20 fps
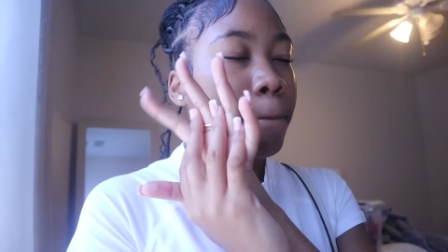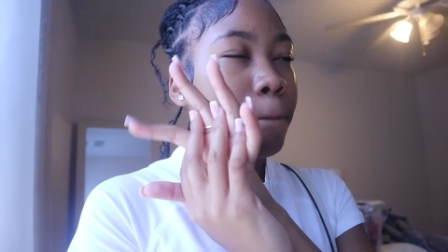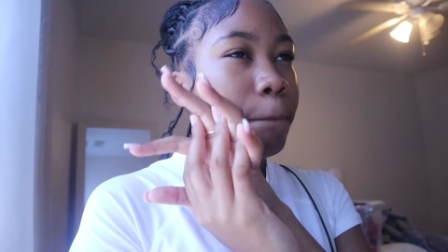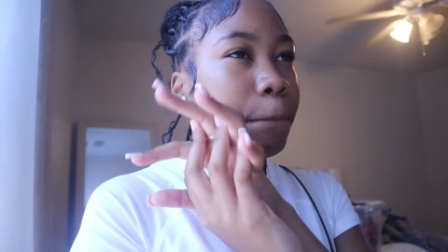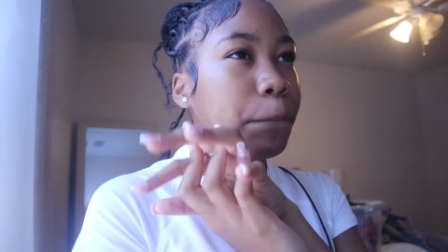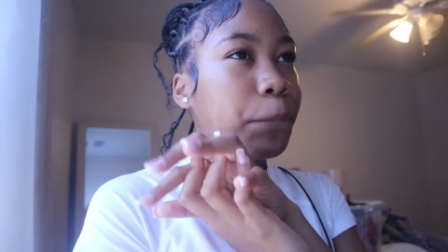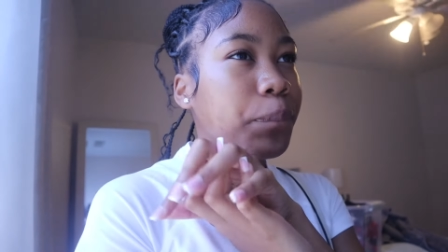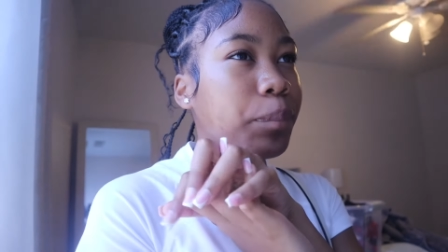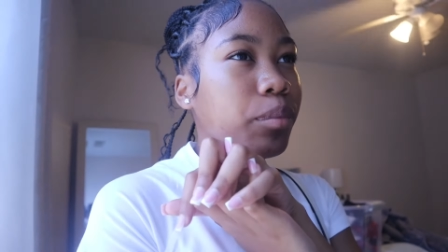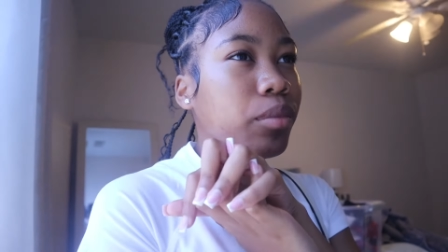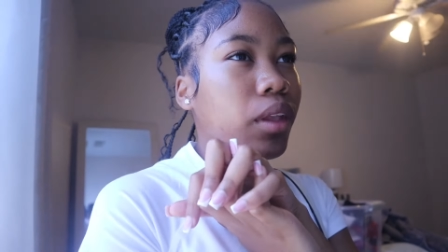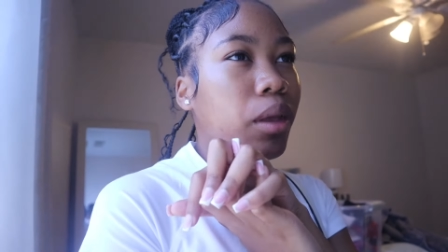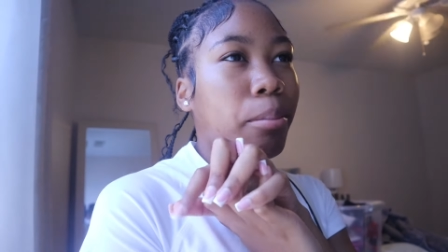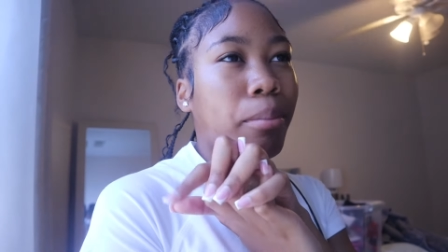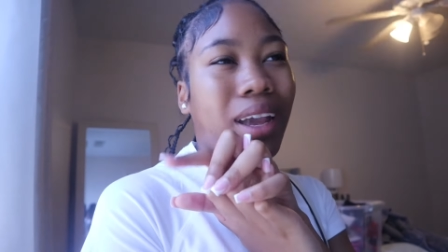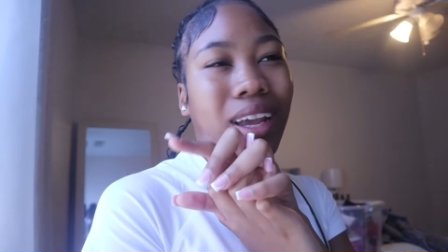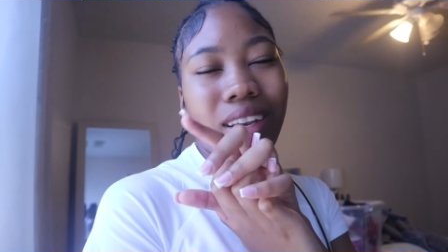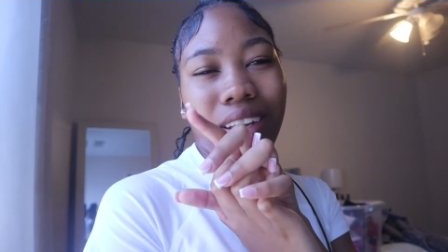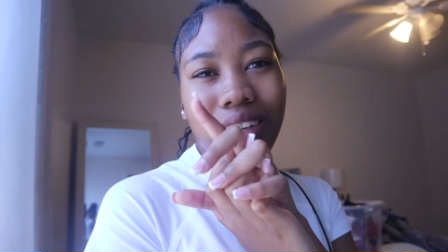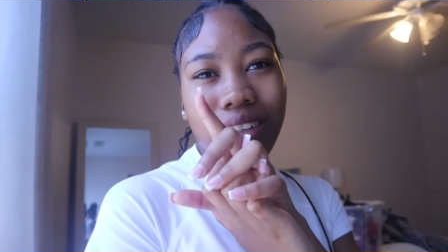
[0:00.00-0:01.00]
mm,
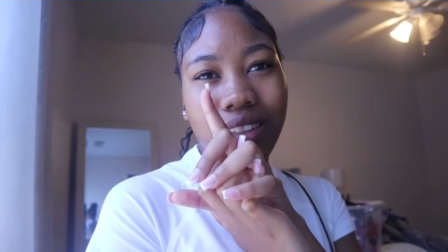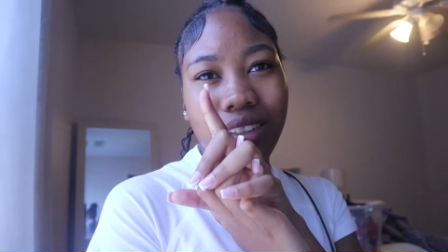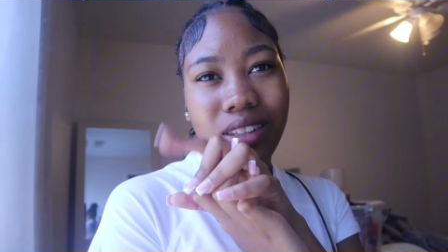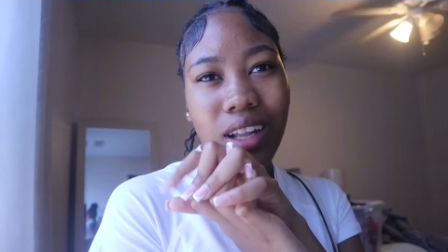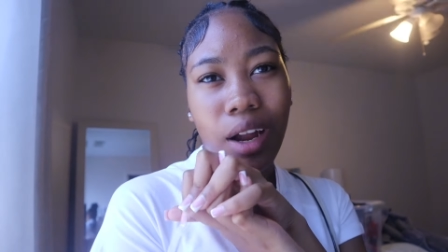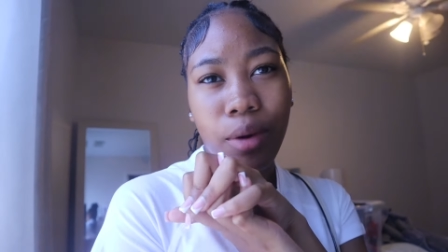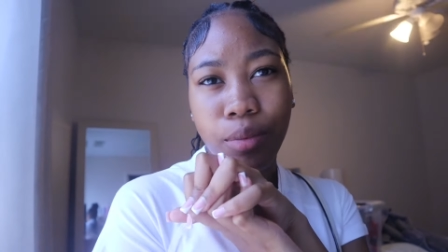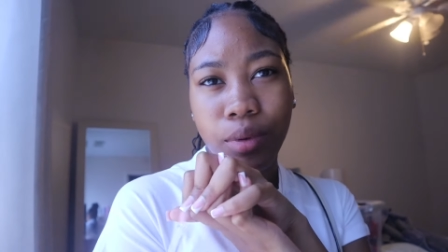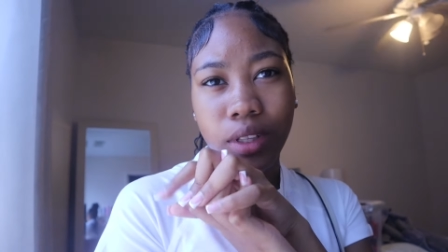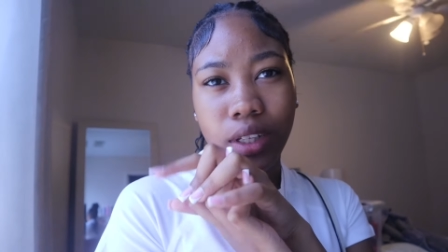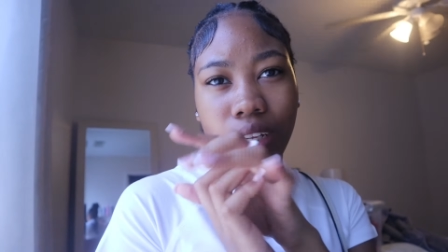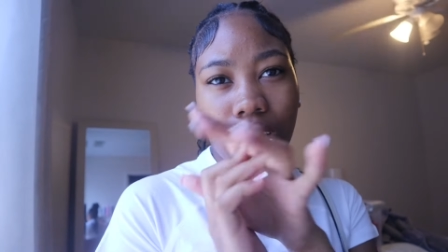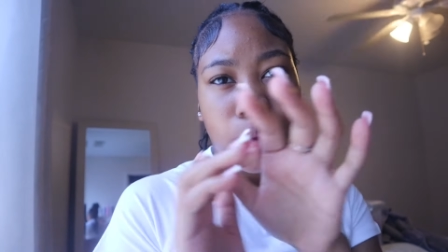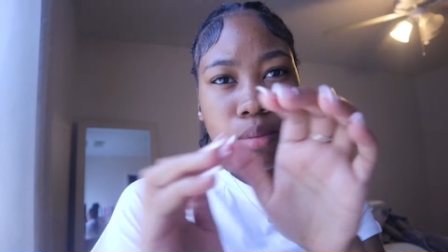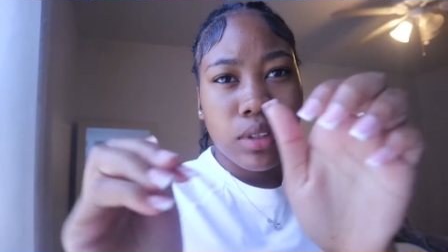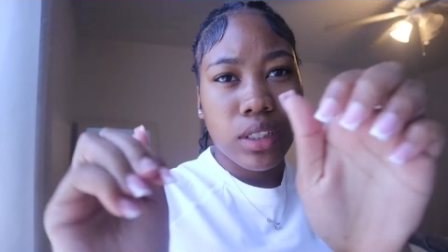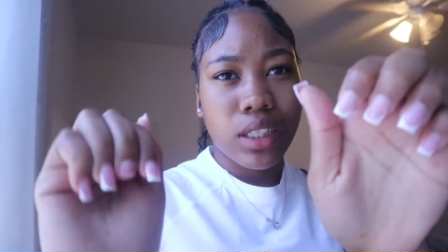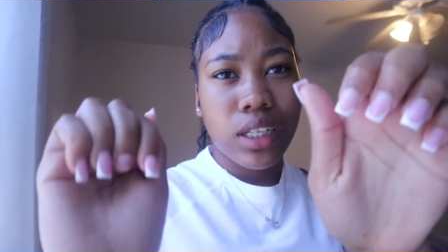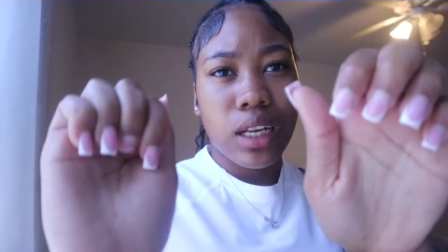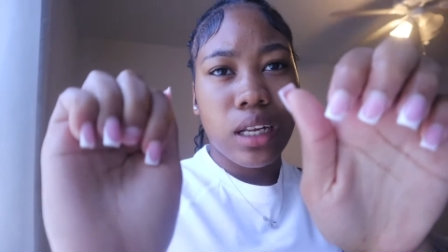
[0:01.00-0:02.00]
maintenance. Not really.
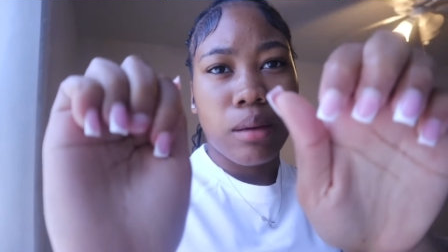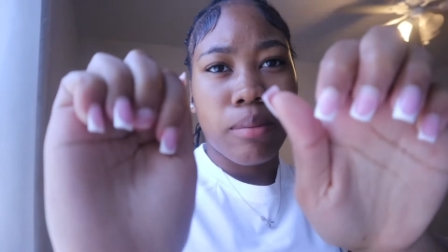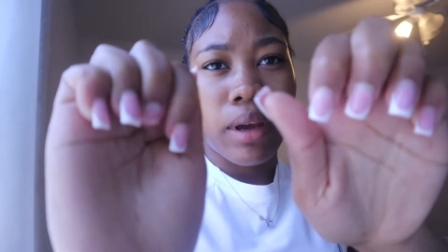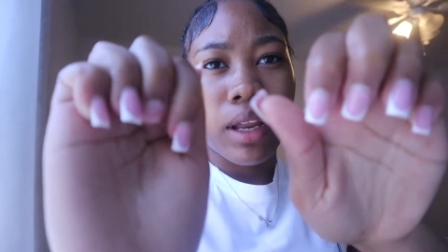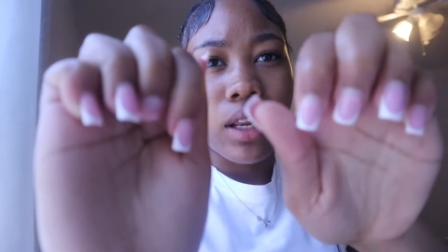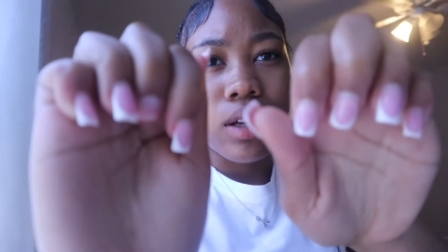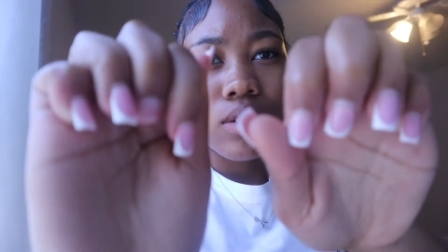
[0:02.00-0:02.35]
I'm just getting my